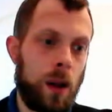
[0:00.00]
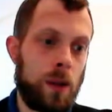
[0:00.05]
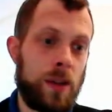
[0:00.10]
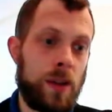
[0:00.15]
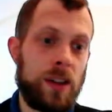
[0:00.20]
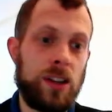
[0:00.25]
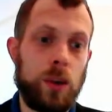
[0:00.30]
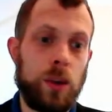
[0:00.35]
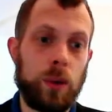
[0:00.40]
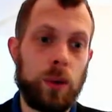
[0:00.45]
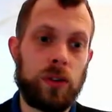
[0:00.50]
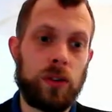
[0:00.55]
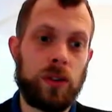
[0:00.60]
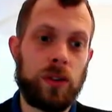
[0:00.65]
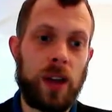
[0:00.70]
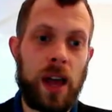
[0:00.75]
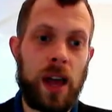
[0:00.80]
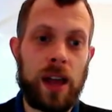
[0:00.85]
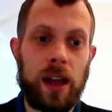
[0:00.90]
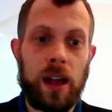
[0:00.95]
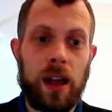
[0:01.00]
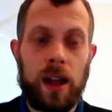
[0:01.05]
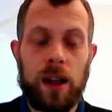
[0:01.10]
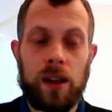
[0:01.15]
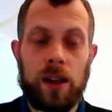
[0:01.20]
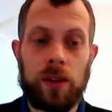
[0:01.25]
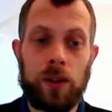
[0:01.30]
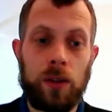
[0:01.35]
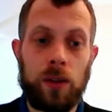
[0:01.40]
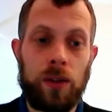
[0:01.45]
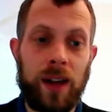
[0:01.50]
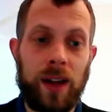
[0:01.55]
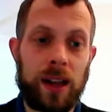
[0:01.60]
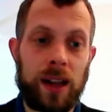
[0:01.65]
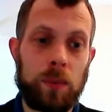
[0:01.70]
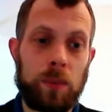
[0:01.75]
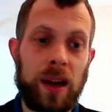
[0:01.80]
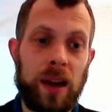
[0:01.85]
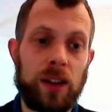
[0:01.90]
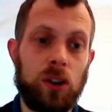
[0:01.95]
And then you would say that
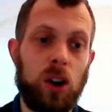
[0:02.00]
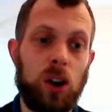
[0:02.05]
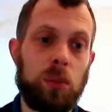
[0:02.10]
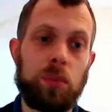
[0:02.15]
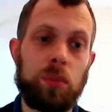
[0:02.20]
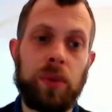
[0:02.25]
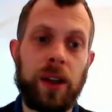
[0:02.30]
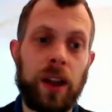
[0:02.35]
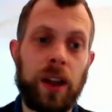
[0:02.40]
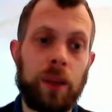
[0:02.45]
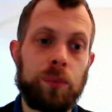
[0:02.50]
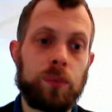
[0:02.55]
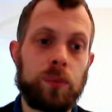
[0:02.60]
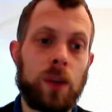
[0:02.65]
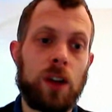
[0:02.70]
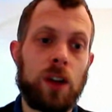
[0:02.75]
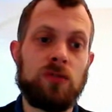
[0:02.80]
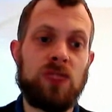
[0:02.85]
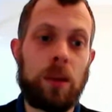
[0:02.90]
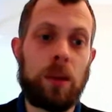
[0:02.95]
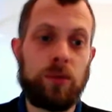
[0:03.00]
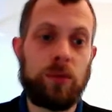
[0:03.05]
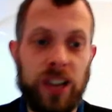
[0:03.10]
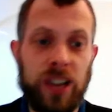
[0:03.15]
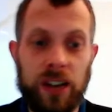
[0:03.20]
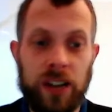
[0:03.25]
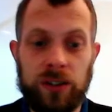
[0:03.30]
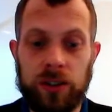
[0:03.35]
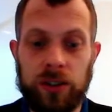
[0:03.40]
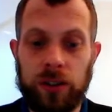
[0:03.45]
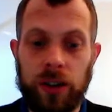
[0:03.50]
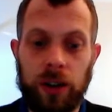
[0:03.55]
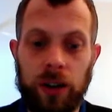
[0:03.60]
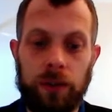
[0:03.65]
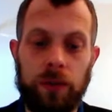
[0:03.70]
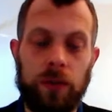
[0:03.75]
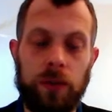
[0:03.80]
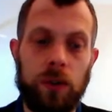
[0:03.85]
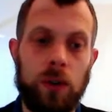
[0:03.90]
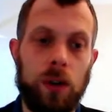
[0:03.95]
that may not be
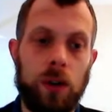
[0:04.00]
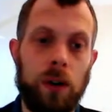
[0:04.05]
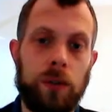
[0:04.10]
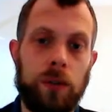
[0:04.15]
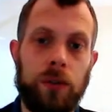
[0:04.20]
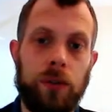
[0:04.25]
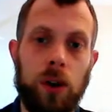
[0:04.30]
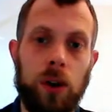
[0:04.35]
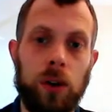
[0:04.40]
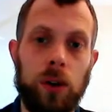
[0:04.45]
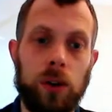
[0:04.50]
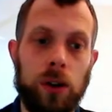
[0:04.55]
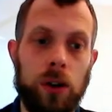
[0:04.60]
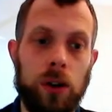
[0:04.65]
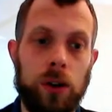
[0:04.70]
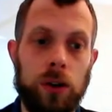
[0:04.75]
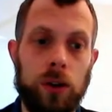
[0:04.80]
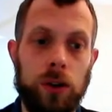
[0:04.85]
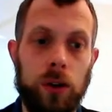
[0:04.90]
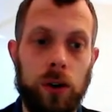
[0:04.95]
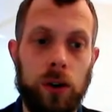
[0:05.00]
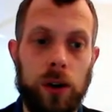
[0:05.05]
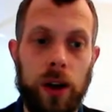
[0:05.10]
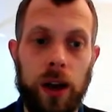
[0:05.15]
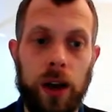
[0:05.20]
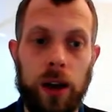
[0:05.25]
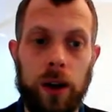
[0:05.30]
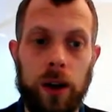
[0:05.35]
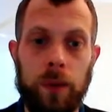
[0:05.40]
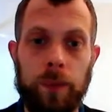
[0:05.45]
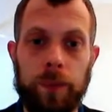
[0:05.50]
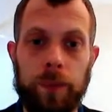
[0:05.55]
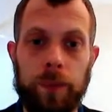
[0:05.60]
representative of the whole UK.